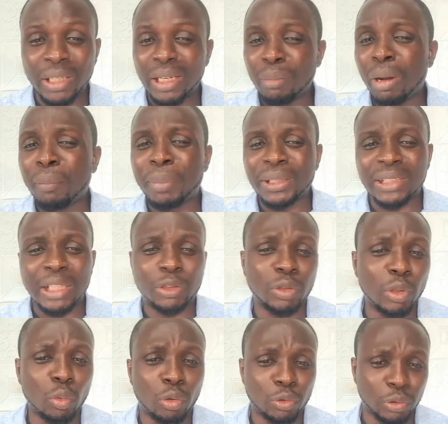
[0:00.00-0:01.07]
because a number of persons
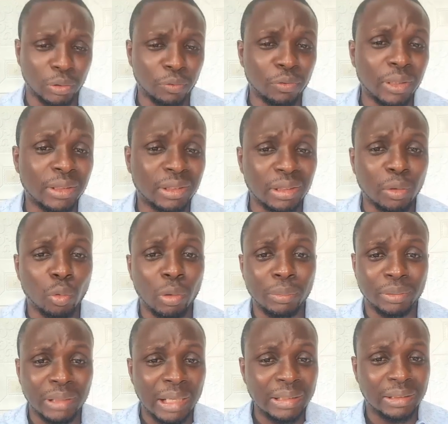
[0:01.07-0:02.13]
actually want to invest in
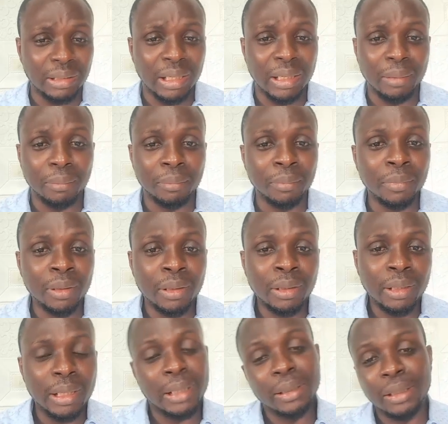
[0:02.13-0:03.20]
website
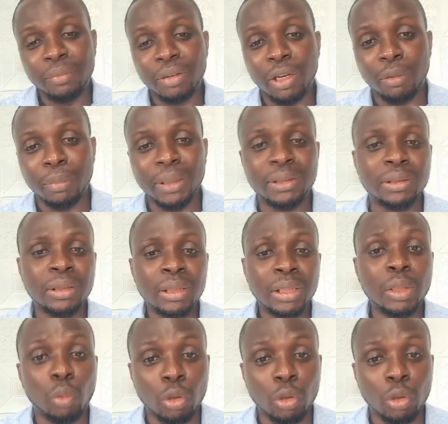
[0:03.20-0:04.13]
and development.